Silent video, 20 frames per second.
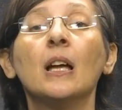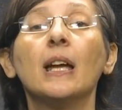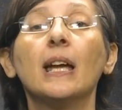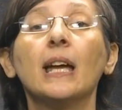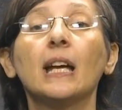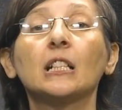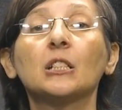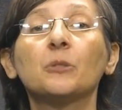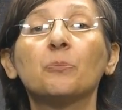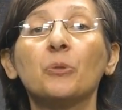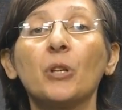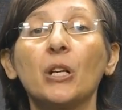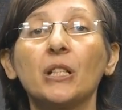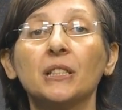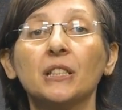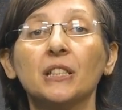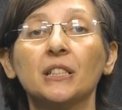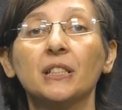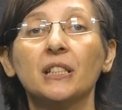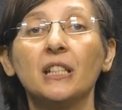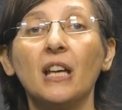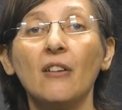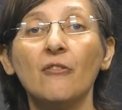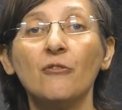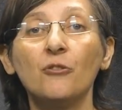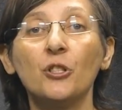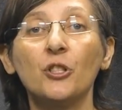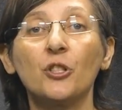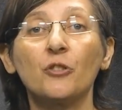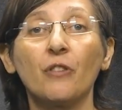expresses the
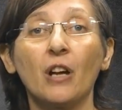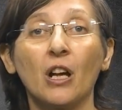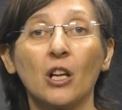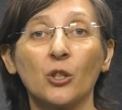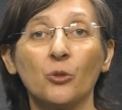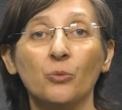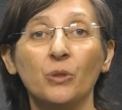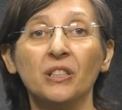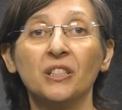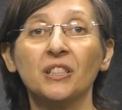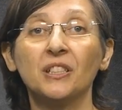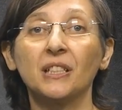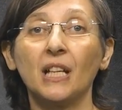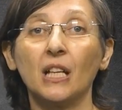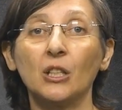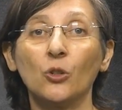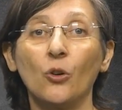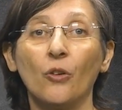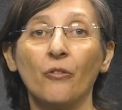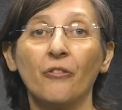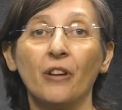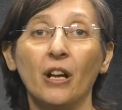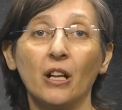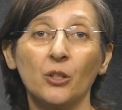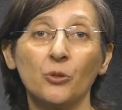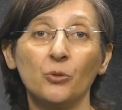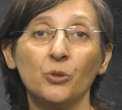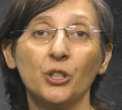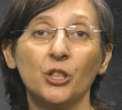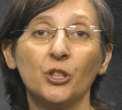average value in the set of
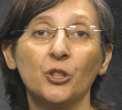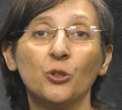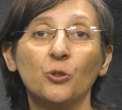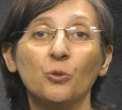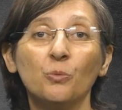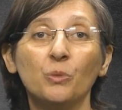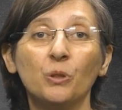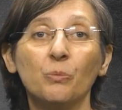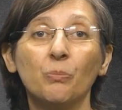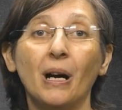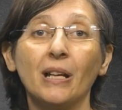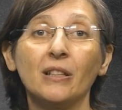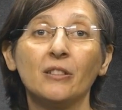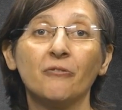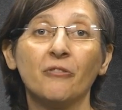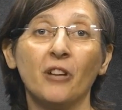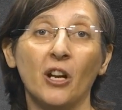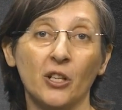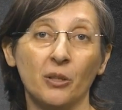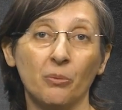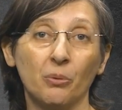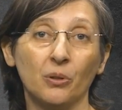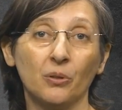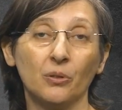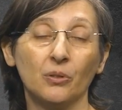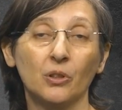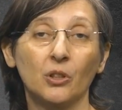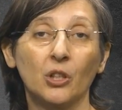values assumed by the variable,